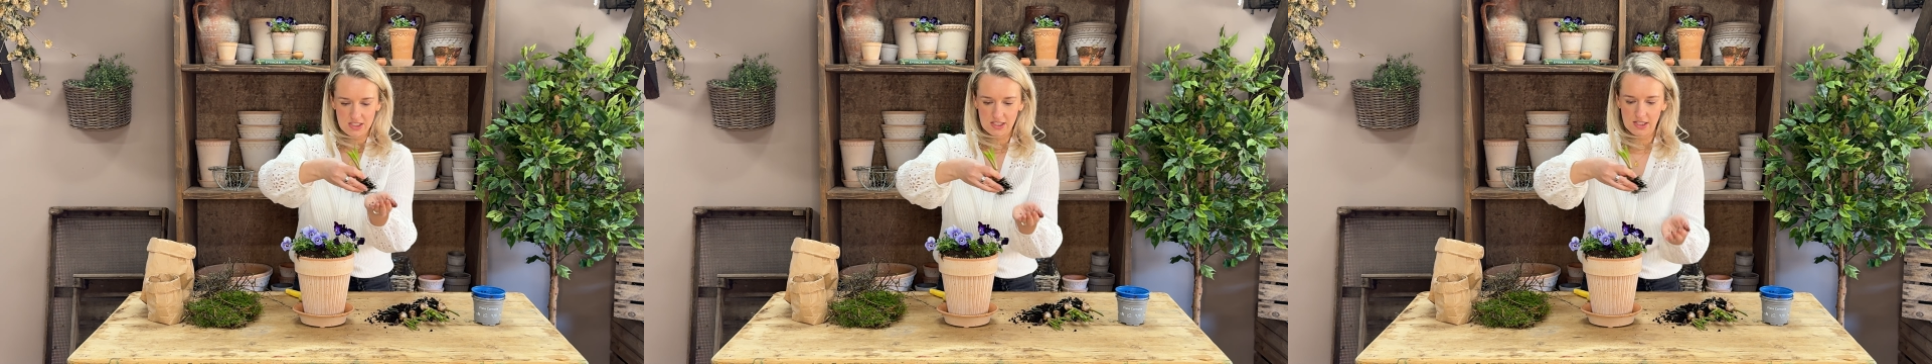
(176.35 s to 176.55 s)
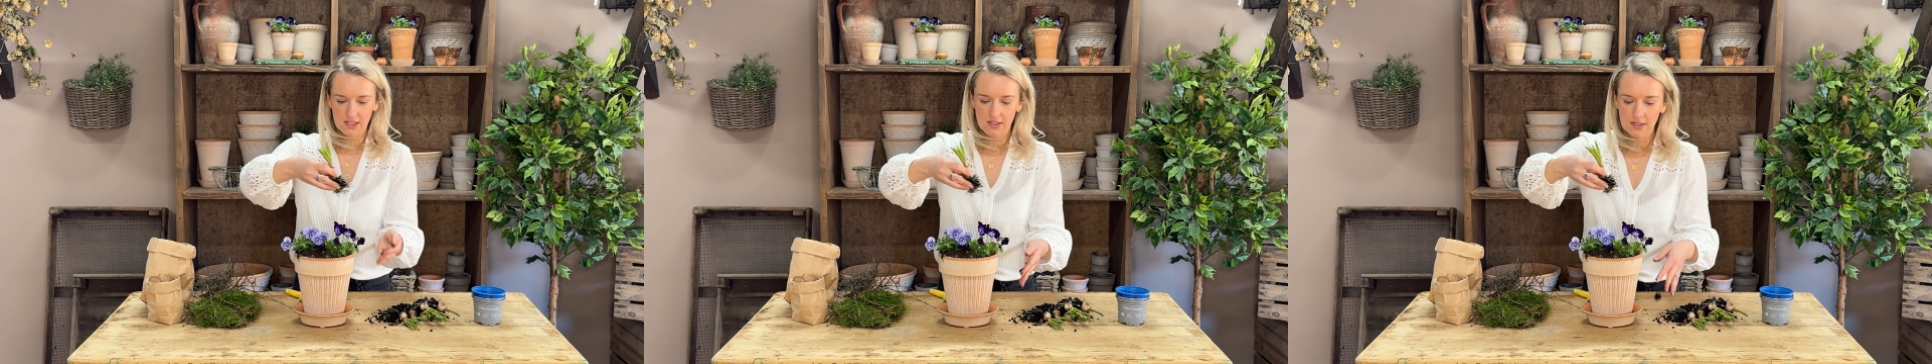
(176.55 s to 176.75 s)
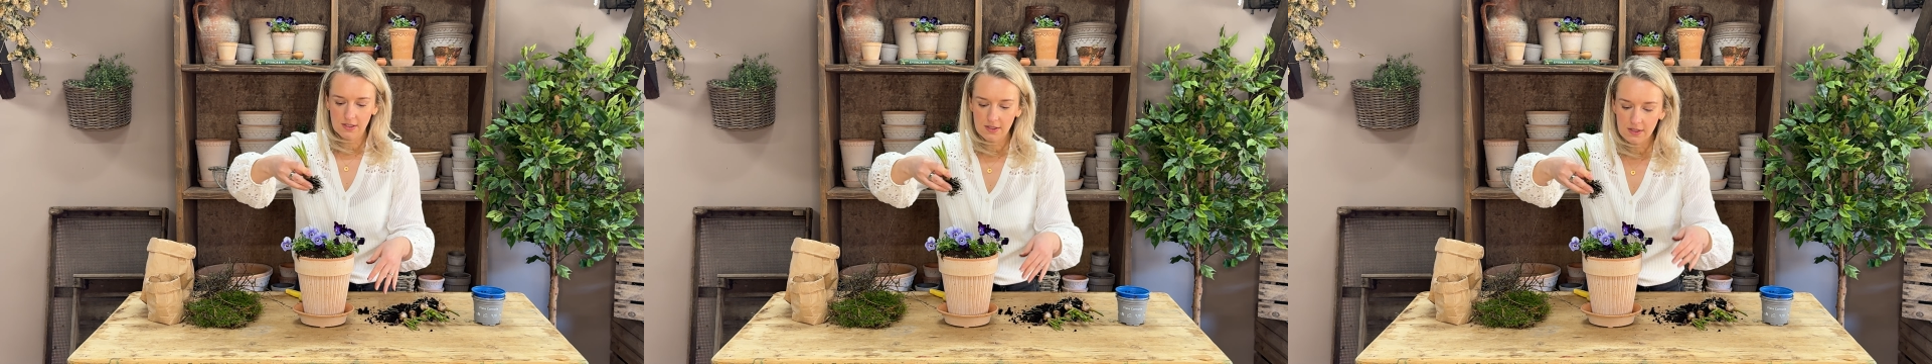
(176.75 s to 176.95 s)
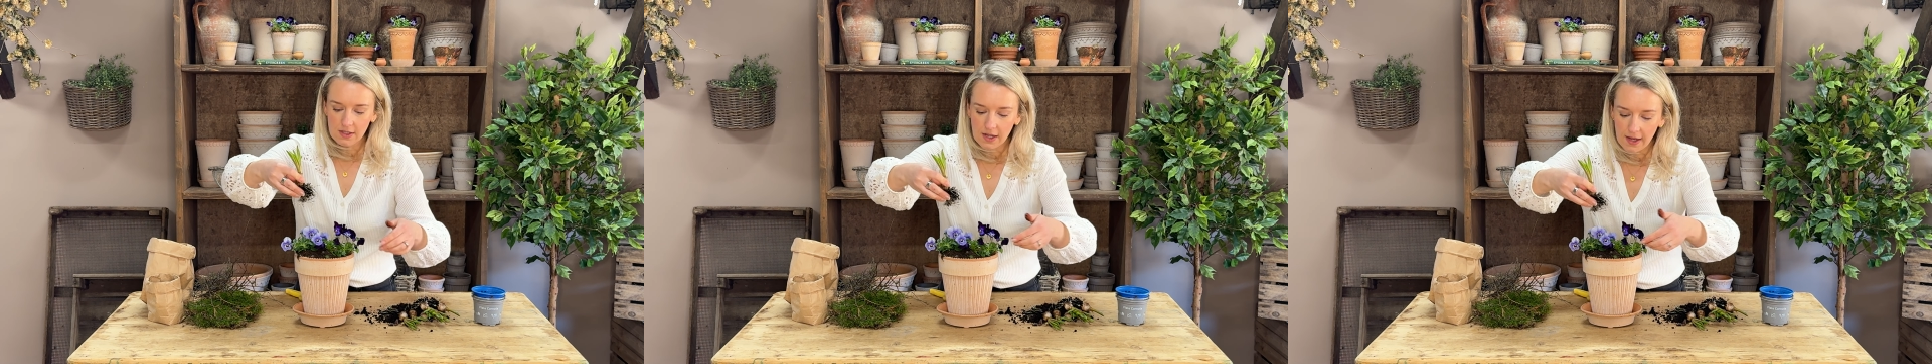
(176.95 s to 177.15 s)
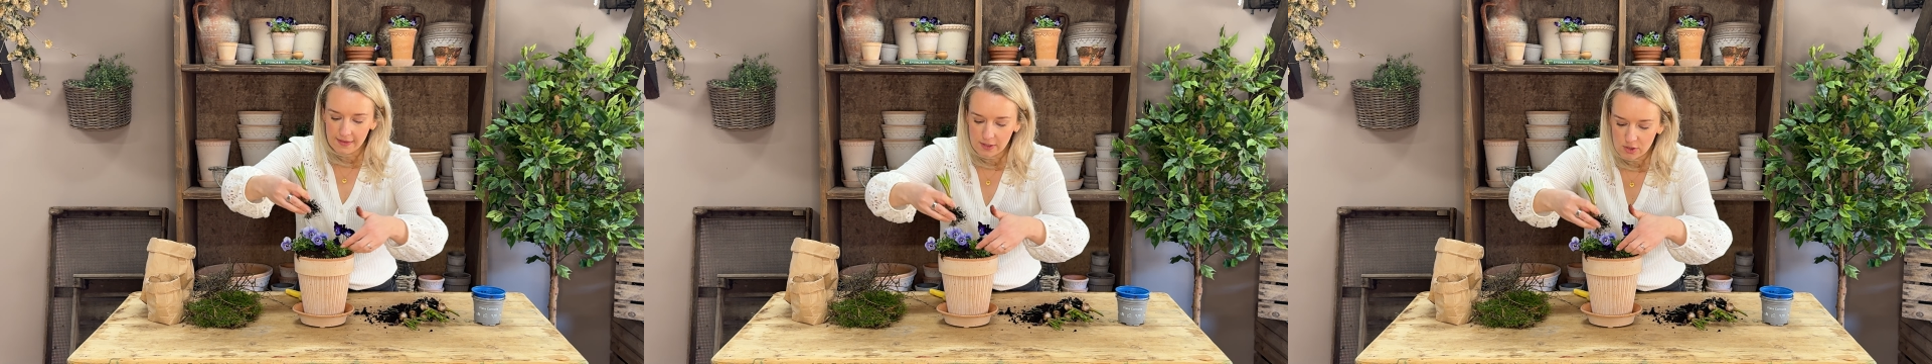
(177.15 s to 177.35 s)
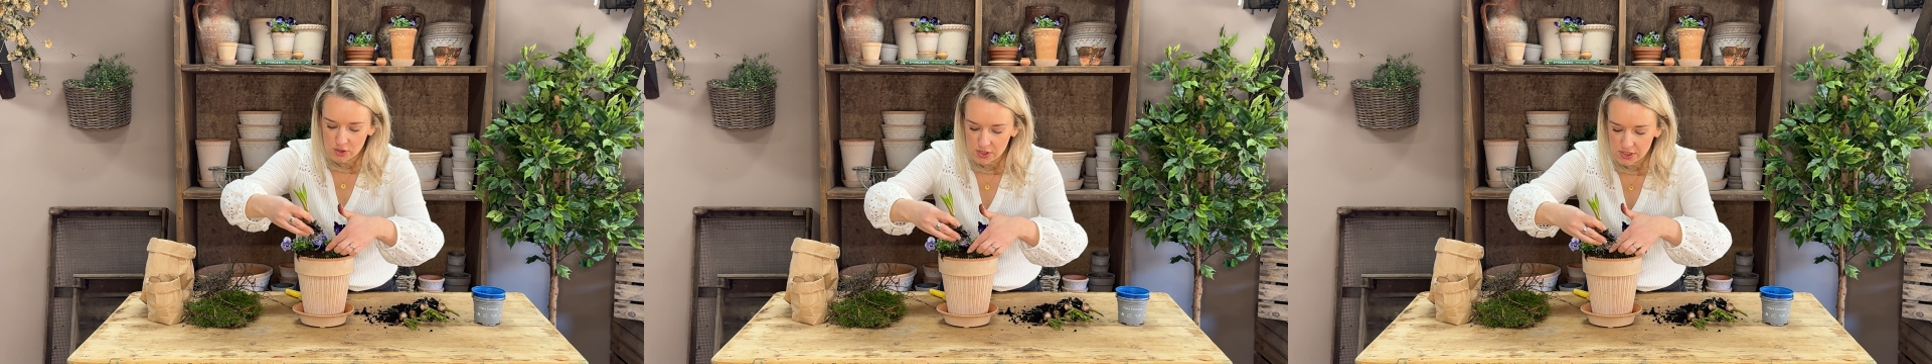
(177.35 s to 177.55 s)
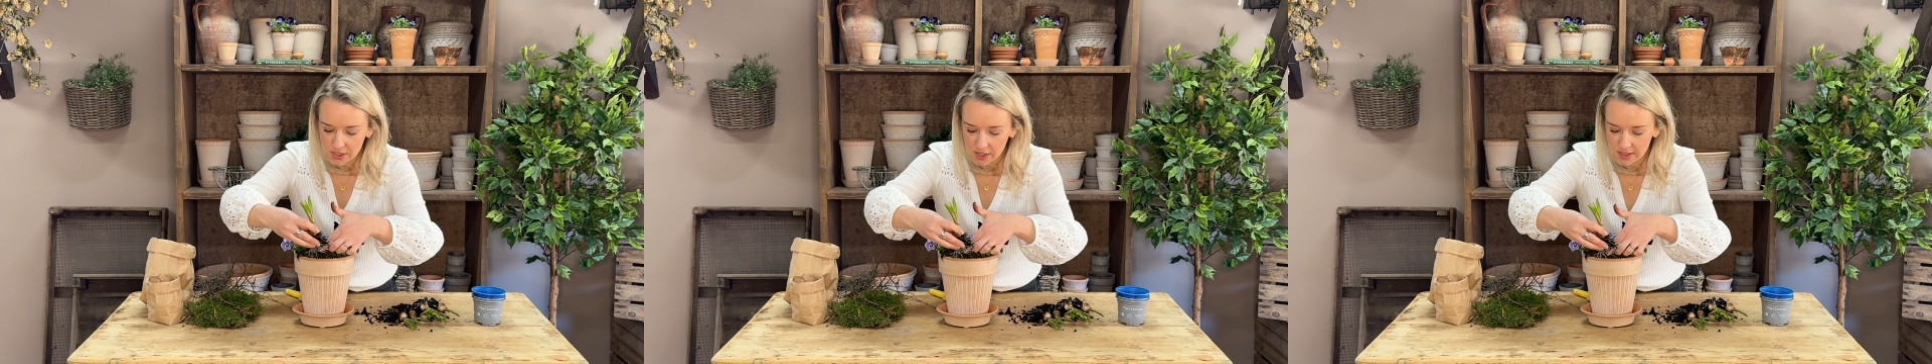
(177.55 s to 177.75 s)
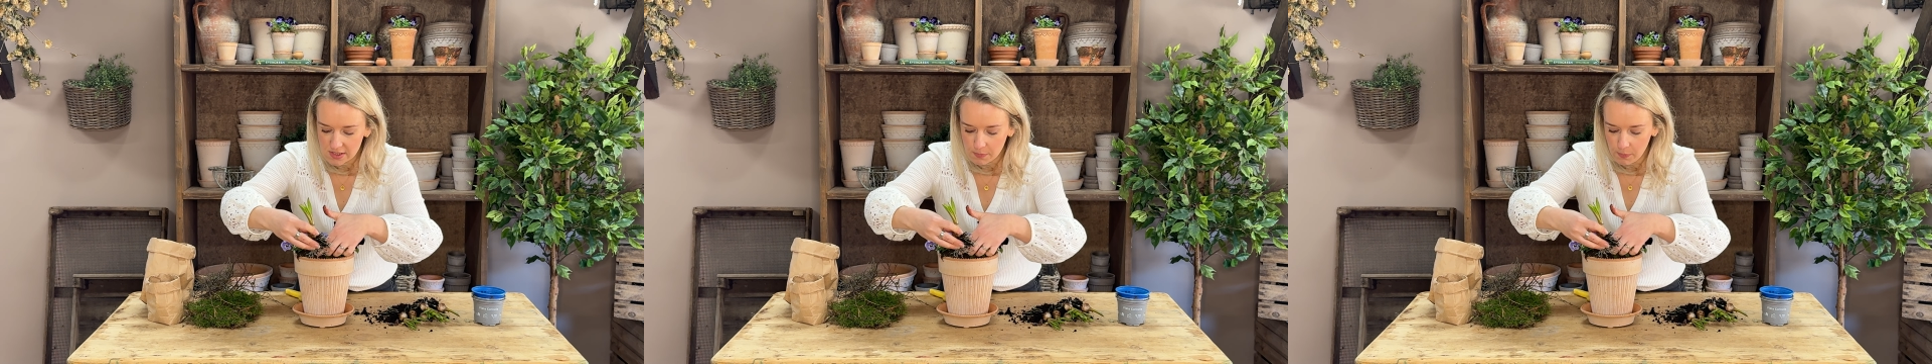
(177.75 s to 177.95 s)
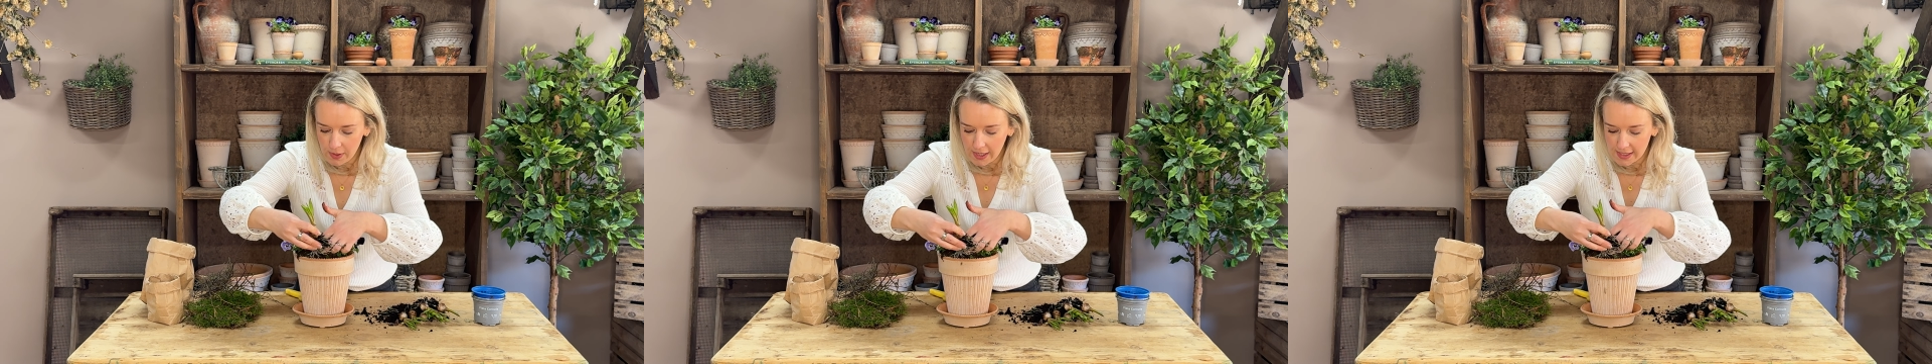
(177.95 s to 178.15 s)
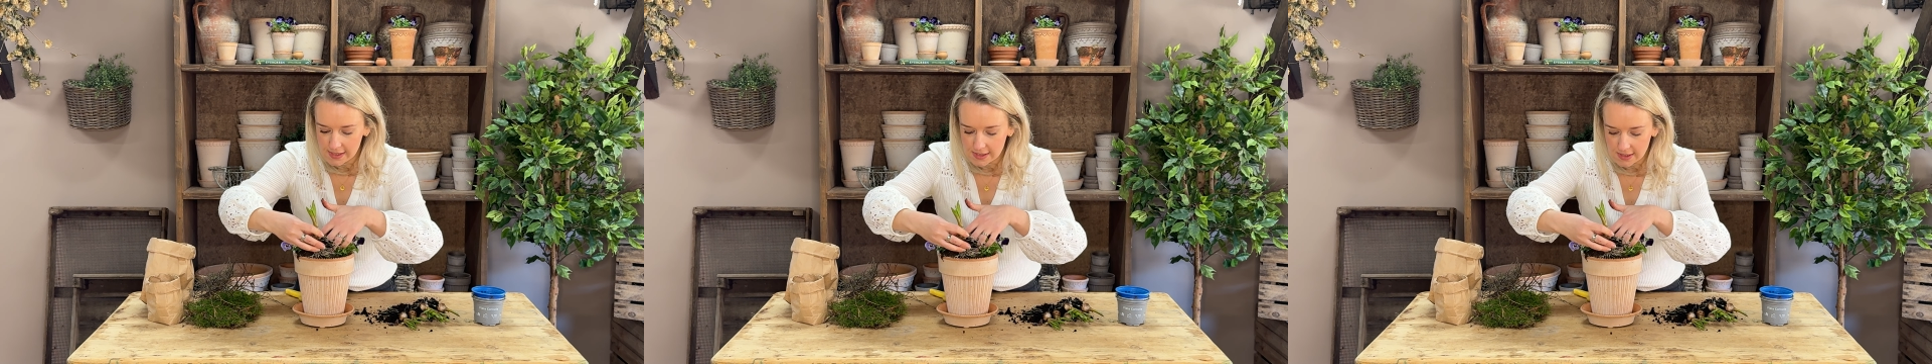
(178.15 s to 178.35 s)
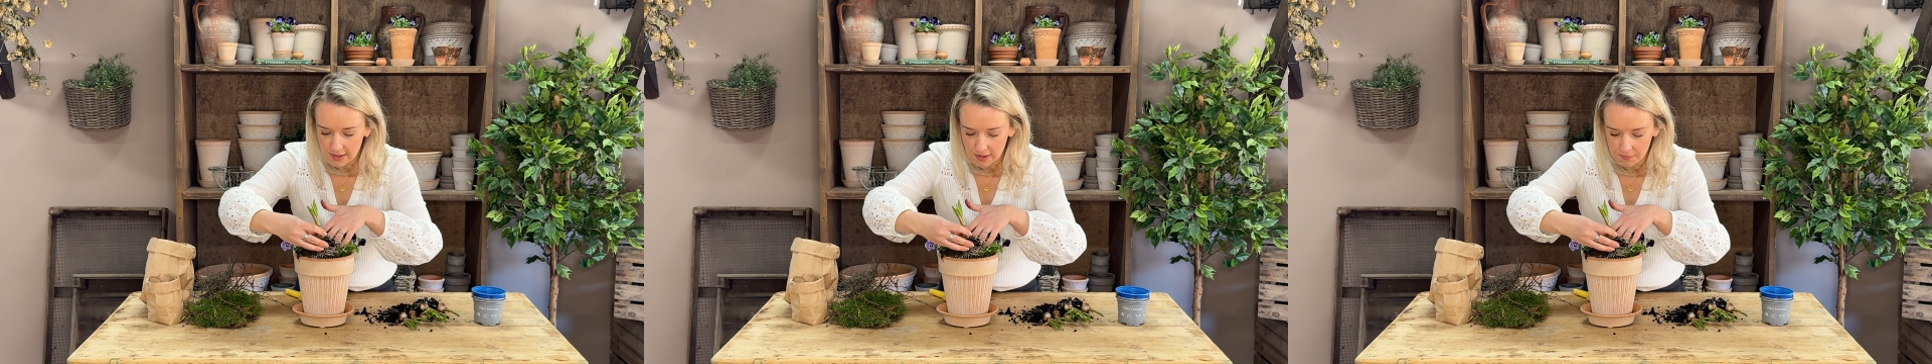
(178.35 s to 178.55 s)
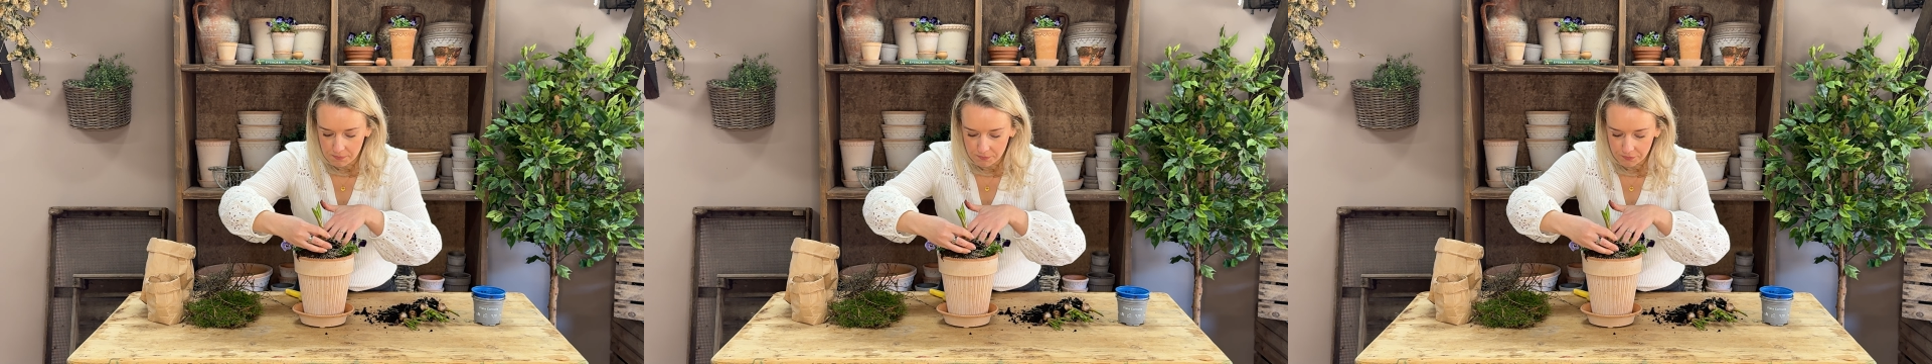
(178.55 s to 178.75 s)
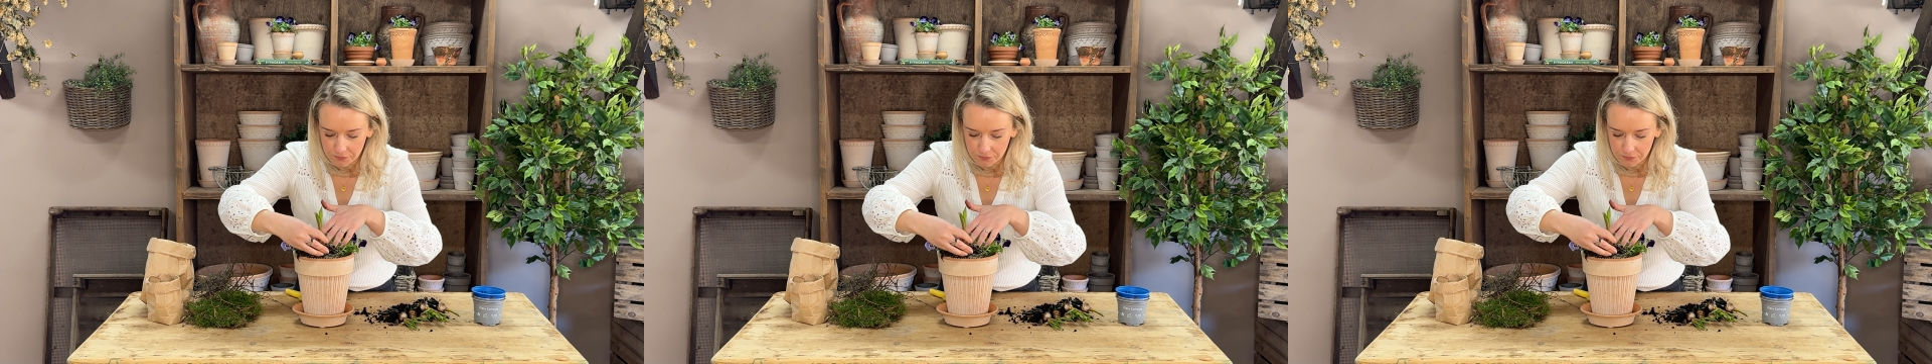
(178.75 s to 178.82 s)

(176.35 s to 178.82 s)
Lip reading: and then you're just going to place them